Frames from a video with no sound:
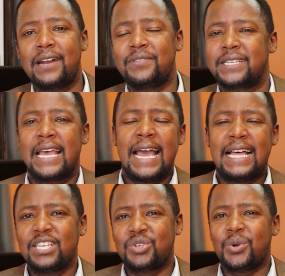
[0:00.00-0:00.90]
address,
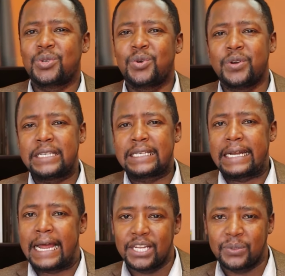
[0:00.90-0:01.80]
and this also is a
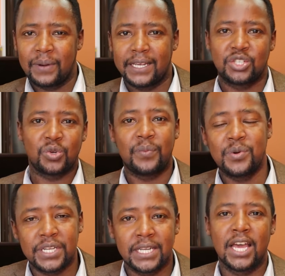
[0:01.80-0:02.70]
nice place to
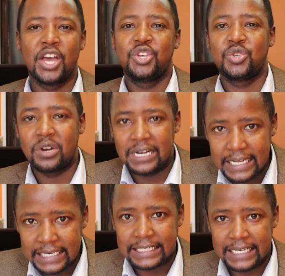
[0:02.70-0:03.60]
put in your
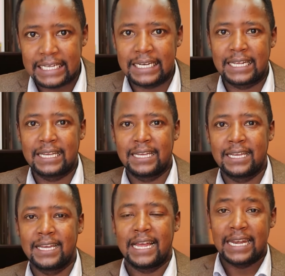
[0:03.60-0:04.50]
LinkedIn
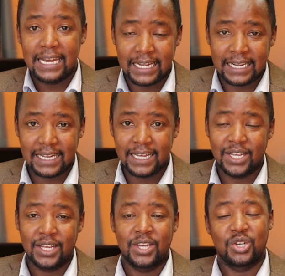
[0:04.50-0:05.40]
link
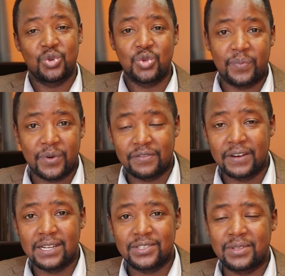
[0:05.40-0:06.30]
to your
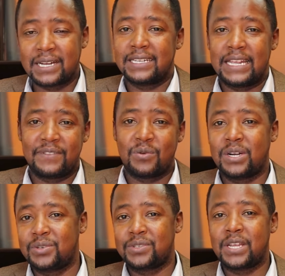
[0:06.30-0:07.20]
profile, so that if they
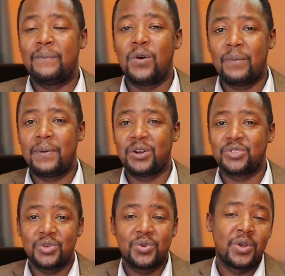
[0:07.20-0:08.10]
want to see more
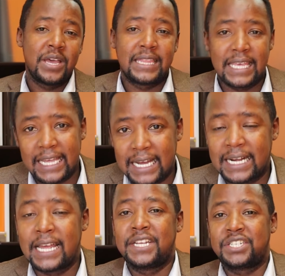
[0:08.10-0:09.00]
about you, they
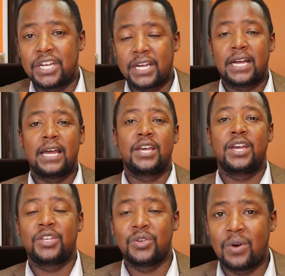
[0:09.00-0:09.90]
can check
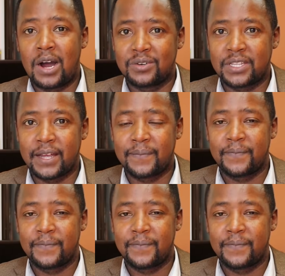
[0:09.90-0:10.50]
you out there.